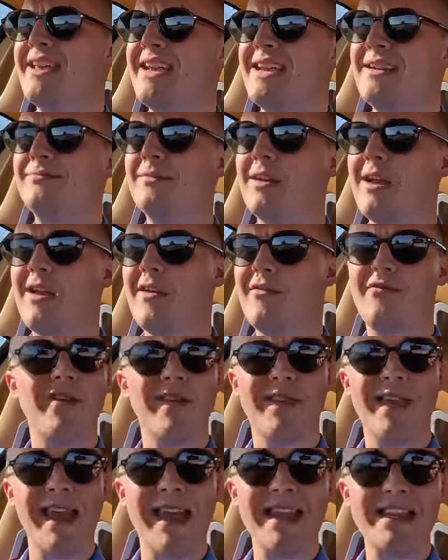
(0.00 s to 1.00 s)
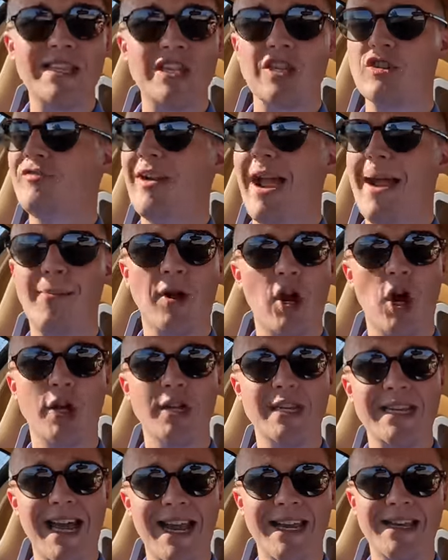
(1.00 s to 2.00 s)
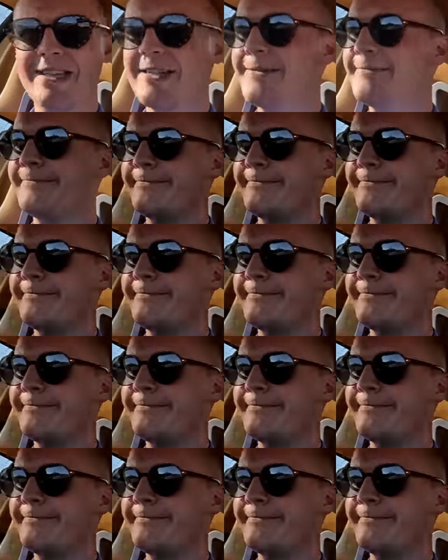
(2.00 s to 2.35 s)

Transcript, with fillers: it for the Instagram content.